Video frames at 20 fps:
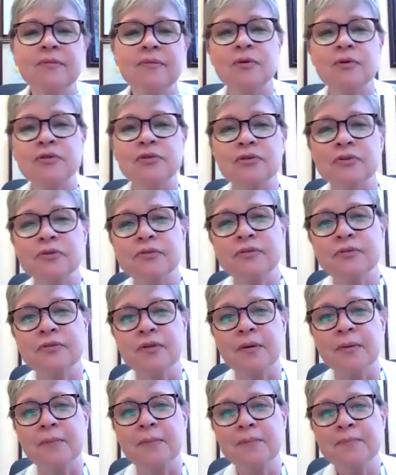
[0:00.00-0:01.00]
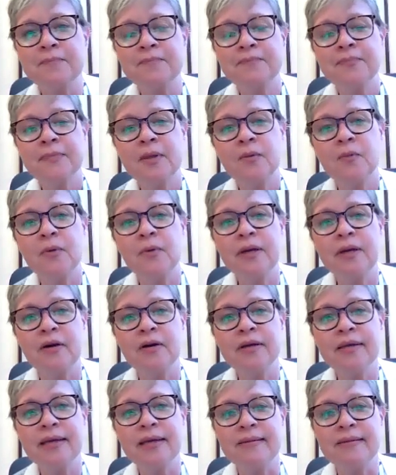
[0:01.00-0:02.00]
orchards. So we
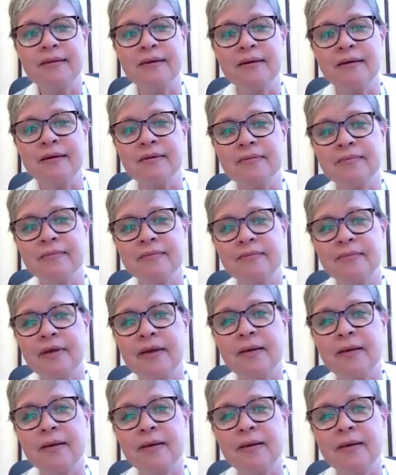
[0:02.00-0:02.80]
are getting there.